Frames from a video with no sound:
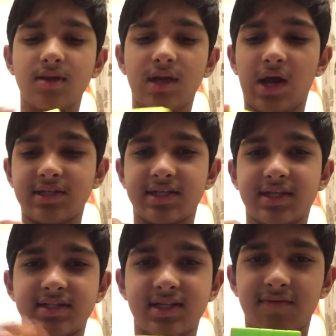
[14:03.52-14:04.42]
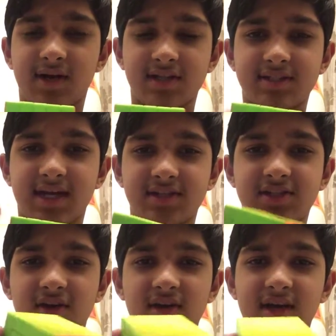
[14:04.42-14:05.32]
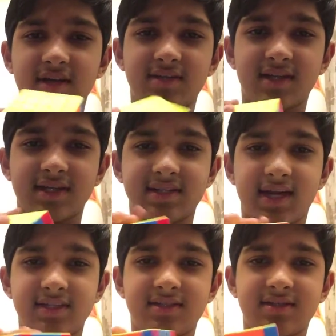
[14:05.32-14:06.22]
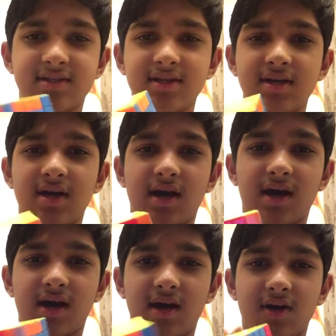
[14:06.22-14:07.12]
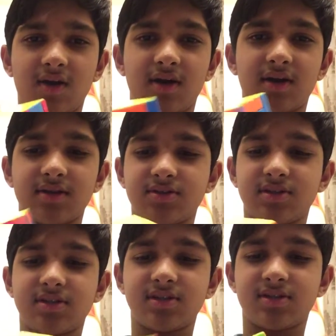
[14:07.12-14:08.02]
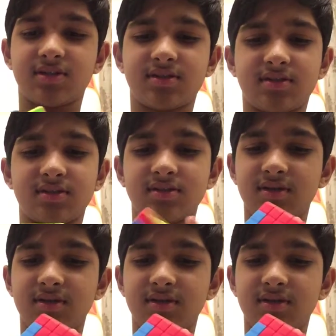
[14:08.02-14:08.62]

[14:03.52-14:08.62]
Now as you can see, one side is solved and 3 sides are not. So this is